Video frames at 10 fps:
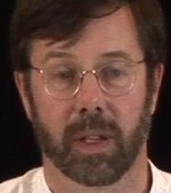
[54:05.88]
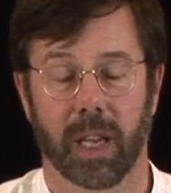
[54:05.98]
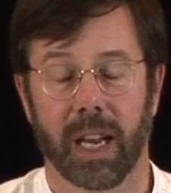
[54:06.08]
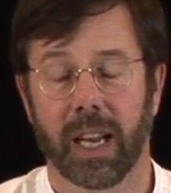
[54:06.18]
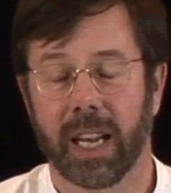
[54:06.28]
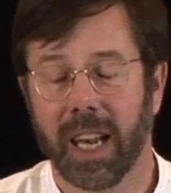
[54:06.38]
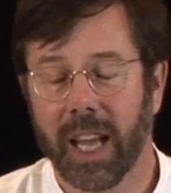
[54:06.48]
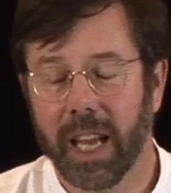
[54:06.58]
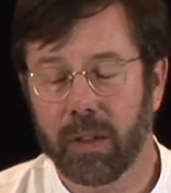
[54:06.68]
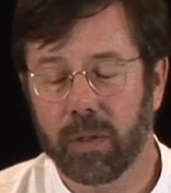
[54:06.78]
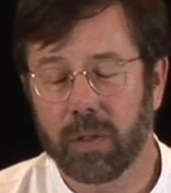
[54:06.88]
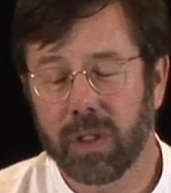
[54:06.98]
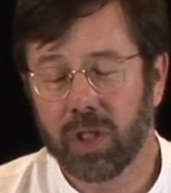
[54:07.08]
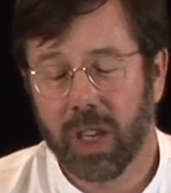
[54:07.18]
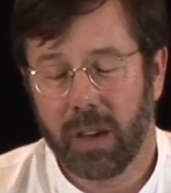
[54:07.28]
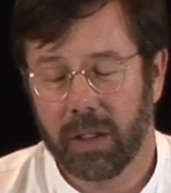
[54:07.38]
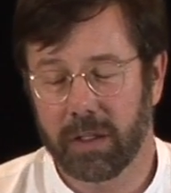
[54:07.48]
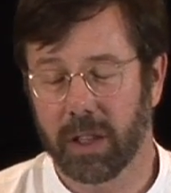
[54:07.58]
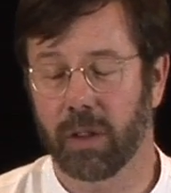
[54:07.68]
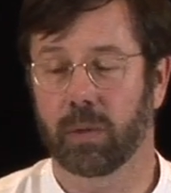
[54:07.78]
and let life share
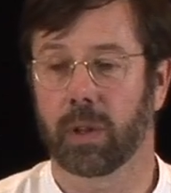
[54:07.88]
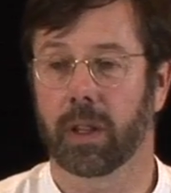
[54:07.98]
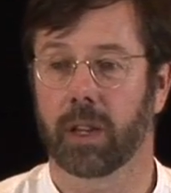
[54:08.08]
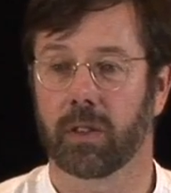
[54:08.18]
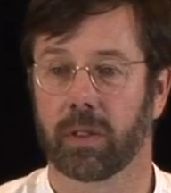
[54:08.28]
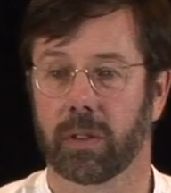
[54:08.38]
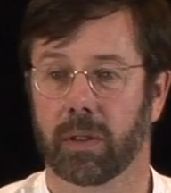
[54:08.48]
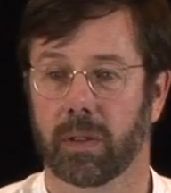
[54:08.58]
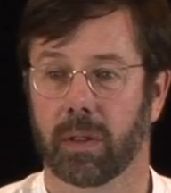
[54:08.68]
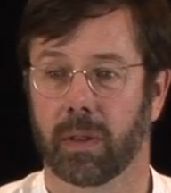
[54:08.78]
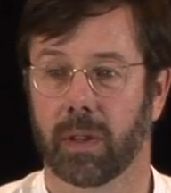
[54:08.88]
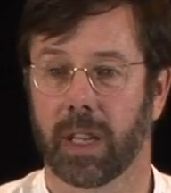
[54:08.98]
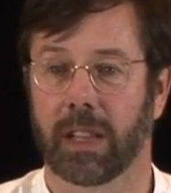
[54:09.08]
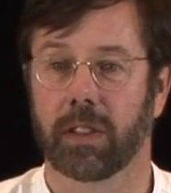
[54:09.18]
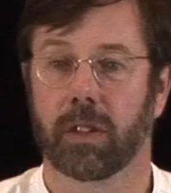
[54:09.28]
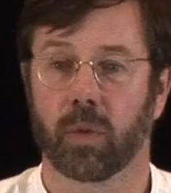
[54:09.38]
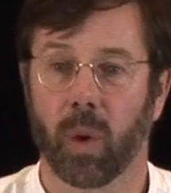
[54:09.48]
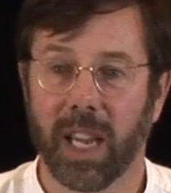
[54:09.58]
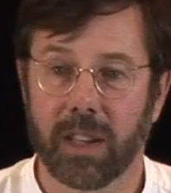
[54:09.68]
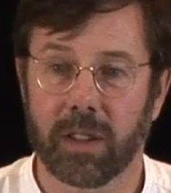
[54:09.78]
itself with us, as it is
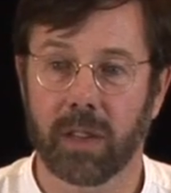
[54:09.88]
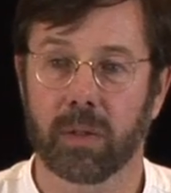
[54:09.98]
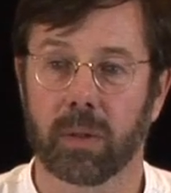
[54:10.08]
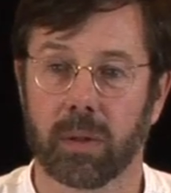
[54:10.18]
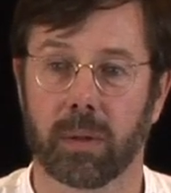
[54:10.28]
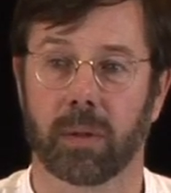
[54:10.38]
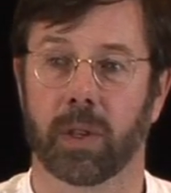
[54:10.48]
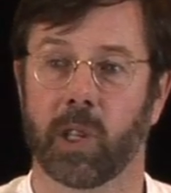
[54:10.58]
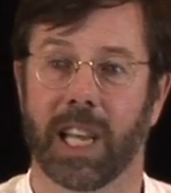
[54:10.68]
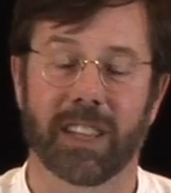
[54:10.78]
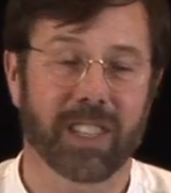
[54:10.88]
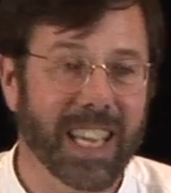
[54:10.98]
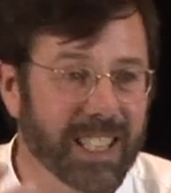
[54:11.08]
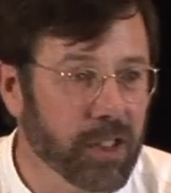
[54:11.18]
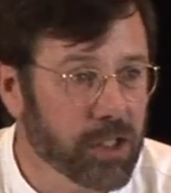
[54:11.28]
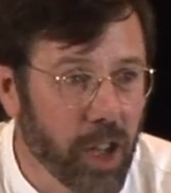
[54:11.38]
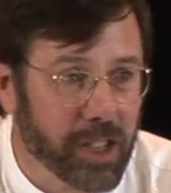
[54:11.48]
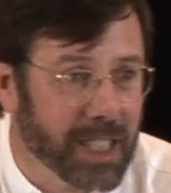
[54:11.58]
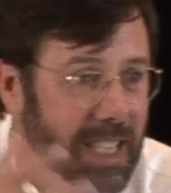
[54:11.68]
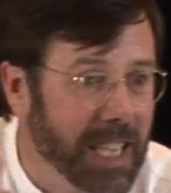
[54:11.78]
waiting to do. As it does not
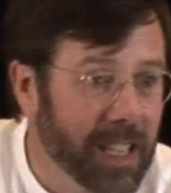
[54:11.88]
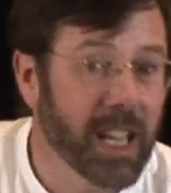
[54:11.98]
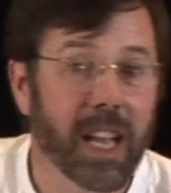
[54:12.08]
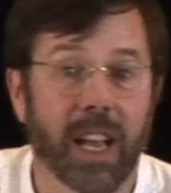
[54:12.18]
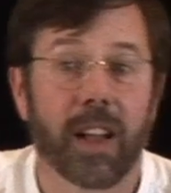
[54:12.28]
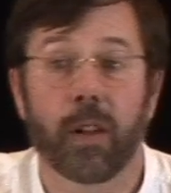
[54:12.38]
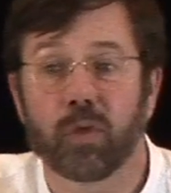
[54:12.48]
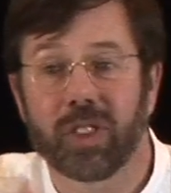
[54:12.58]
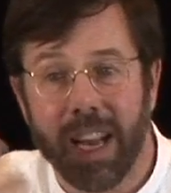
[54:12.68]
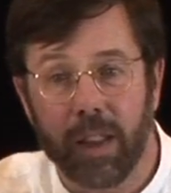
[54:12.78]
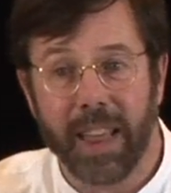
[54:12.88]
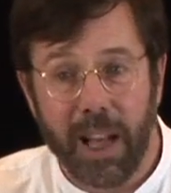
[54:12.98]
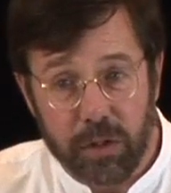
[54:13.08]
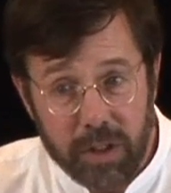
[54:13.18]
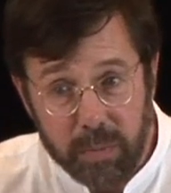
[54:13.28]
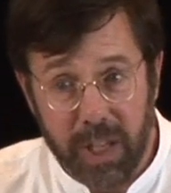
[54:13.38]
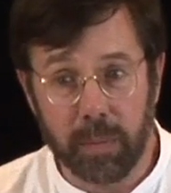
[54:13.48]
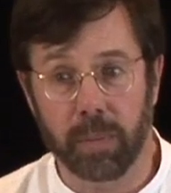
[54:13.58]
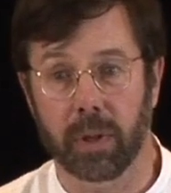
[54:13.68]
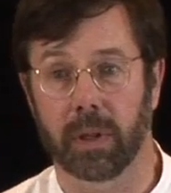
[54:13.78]
need 10,000
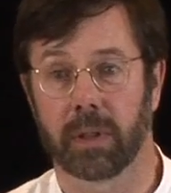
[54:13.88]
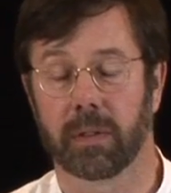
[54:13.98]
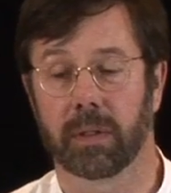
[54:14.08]
people.